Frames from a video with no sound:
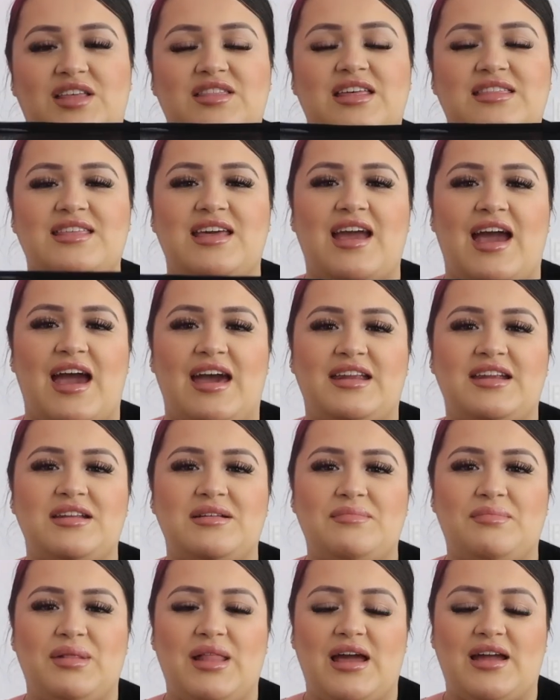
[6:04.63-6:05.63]
saw that they had it
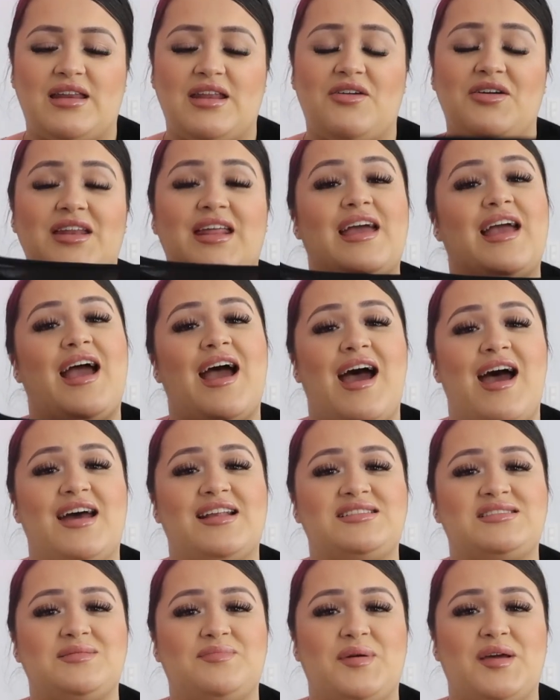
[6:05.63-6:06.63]
in black now and I
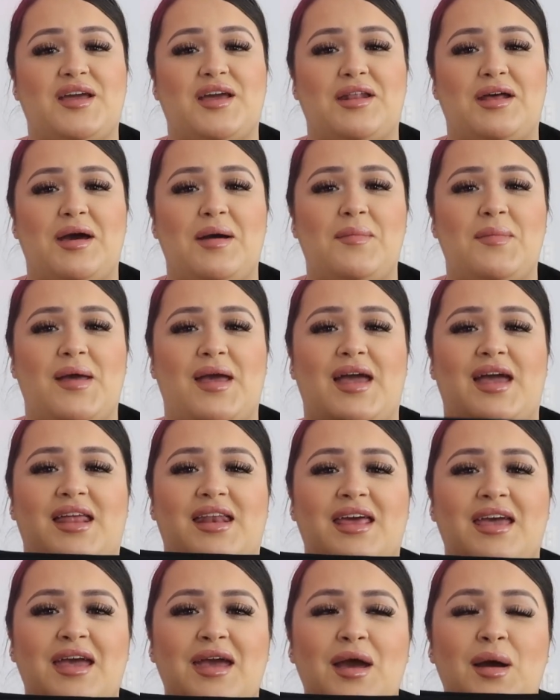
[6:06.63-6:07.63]
had to pick it up.
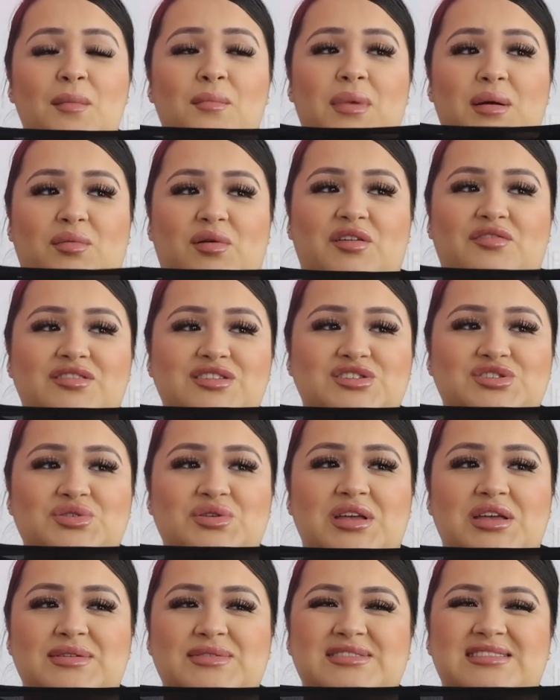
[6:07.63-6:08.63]
And my boyfriend too,
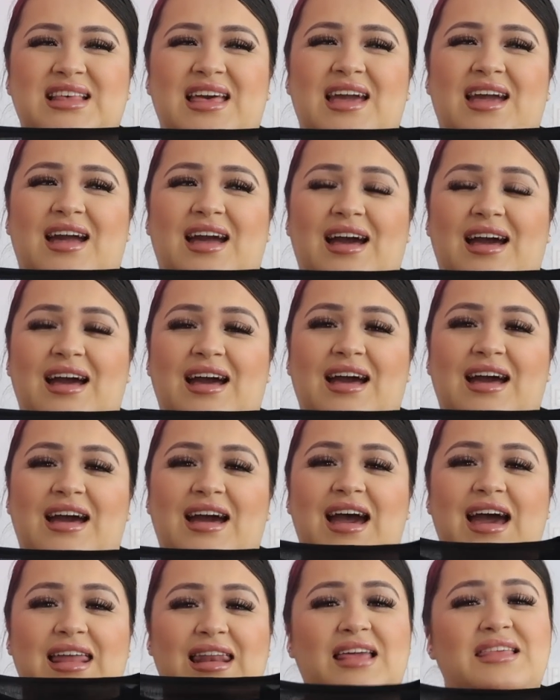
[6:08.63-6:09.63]
he was like,
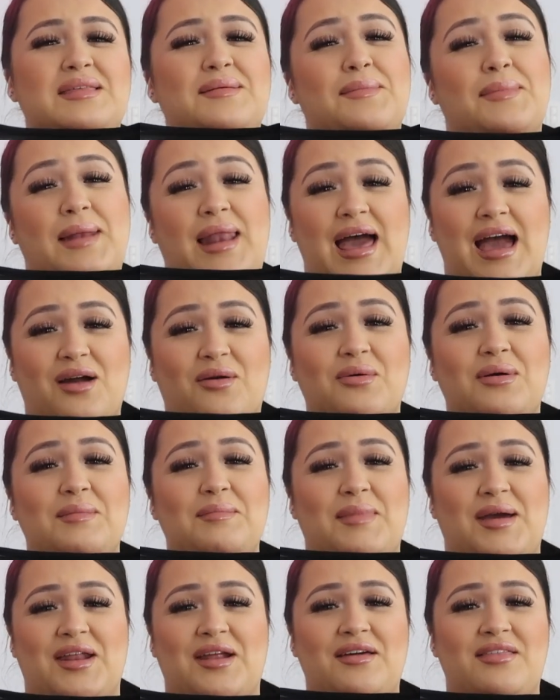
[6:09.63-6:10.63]
I like the black one
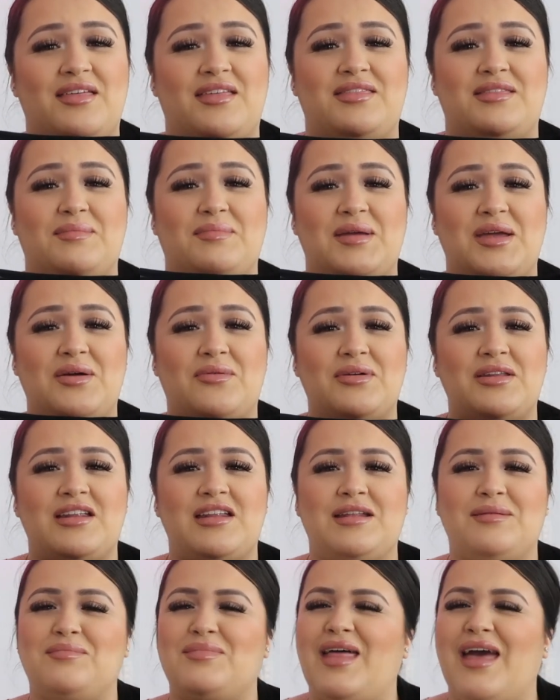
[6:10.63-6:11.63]
better than the pink one.
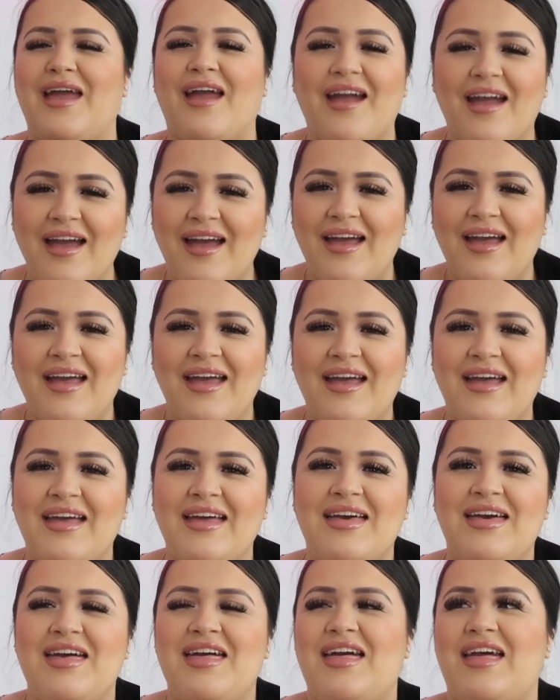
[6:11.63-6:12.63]
And I'm like,
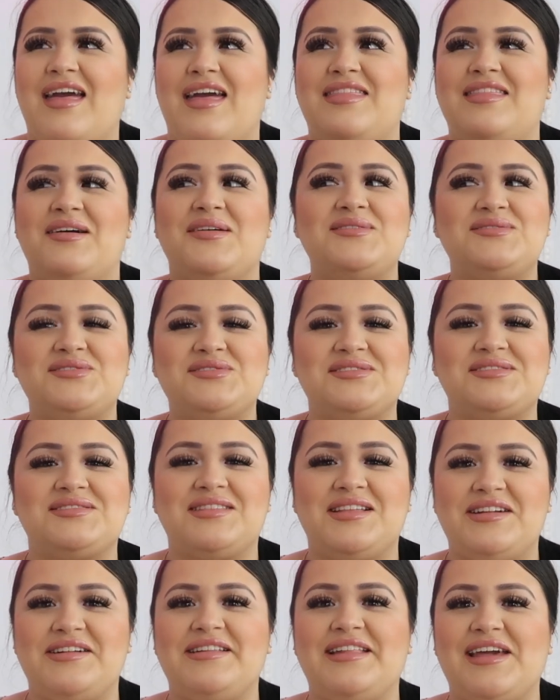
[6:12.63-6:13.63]
and that was just
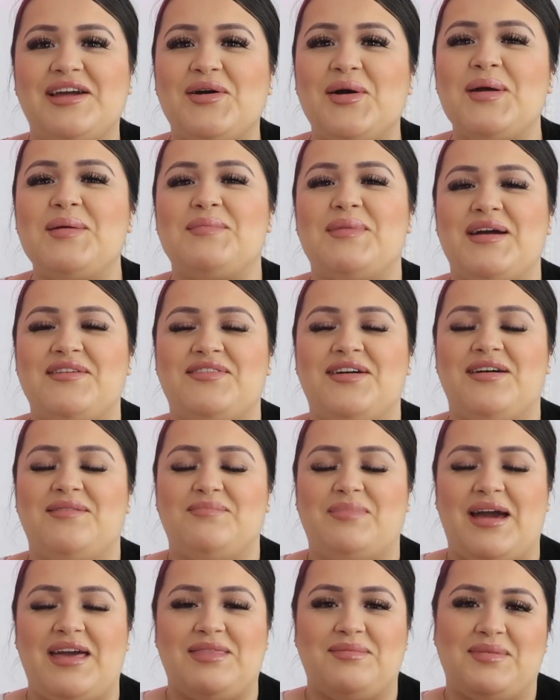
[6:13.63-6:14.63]
literally going by
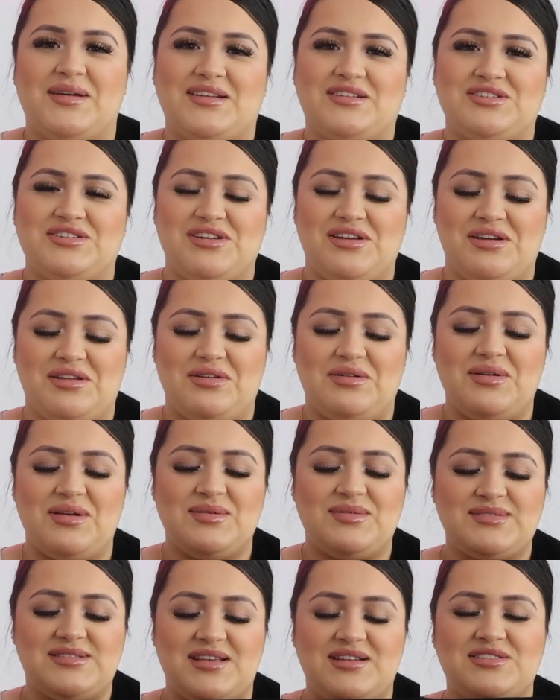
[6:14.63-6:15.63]
the picture, you know? He
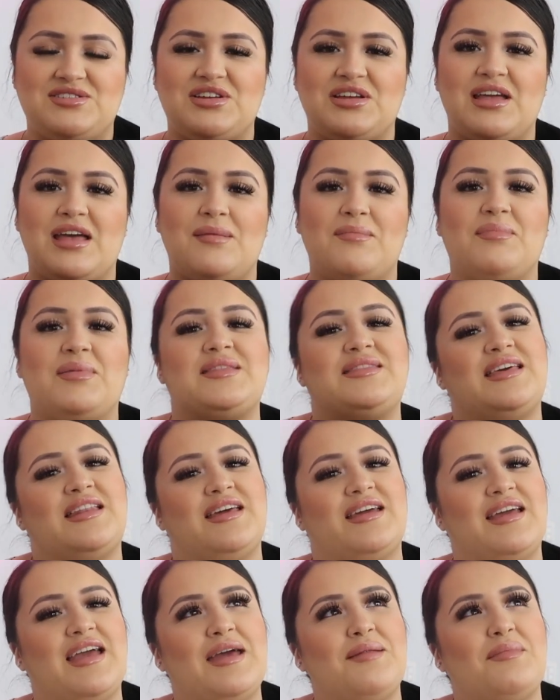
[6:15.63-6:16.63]
was like, you should get, but then
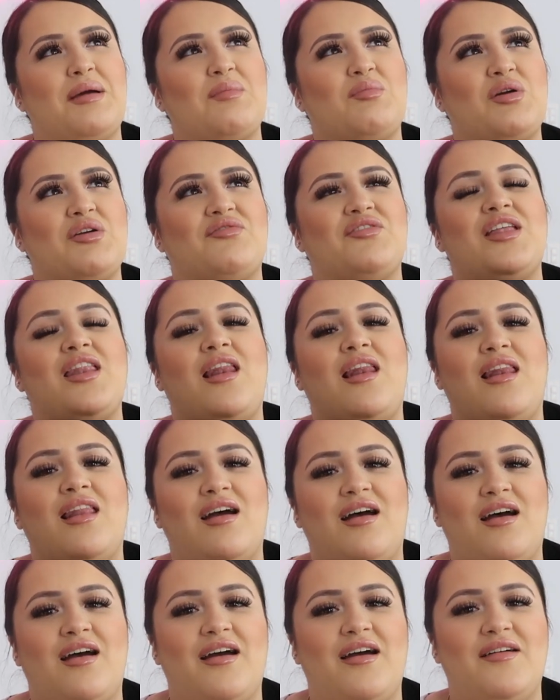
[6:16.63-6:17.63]
again, my boyfriend
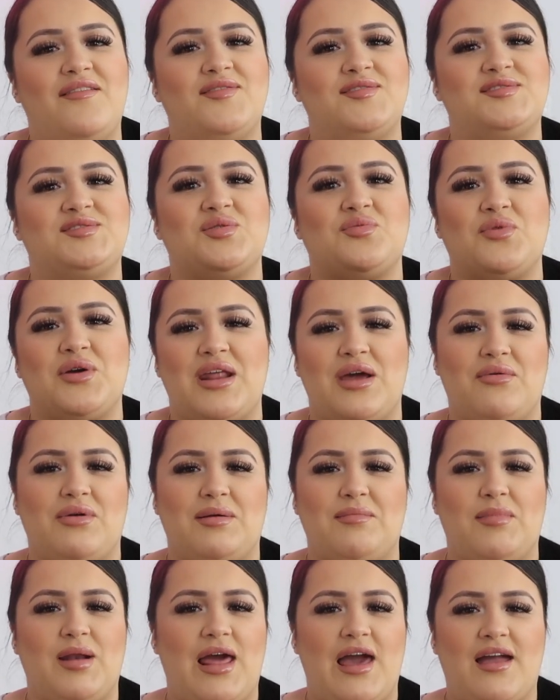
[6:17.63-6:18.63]
loves when I
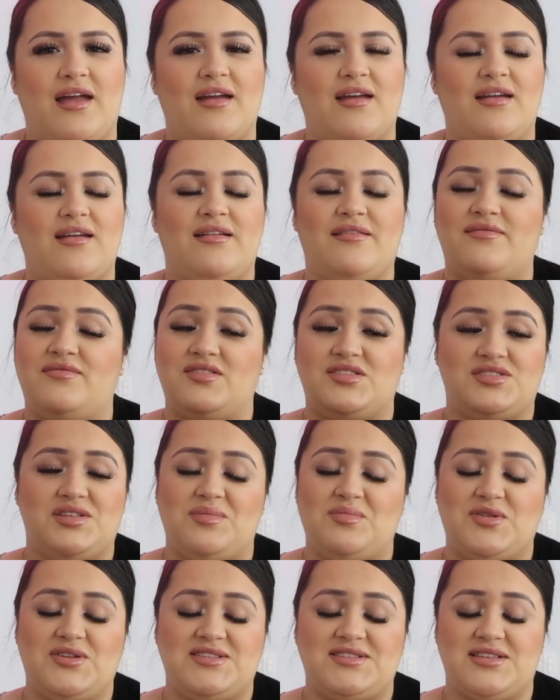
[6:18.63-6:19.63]
wear black for
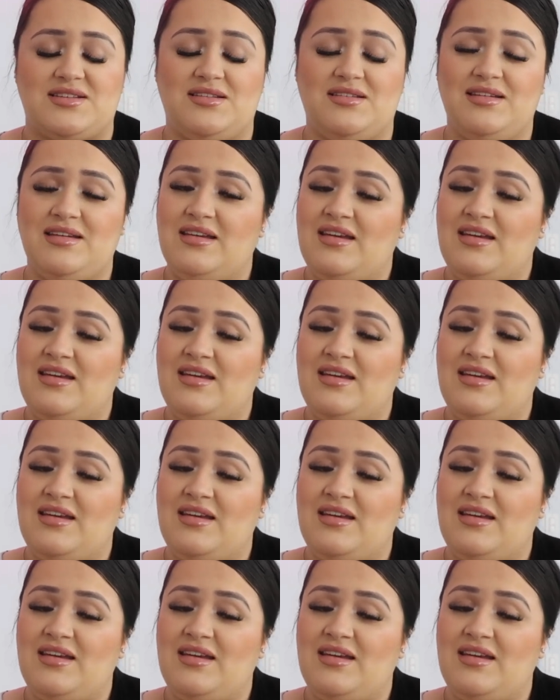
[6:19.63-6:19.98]
some reason.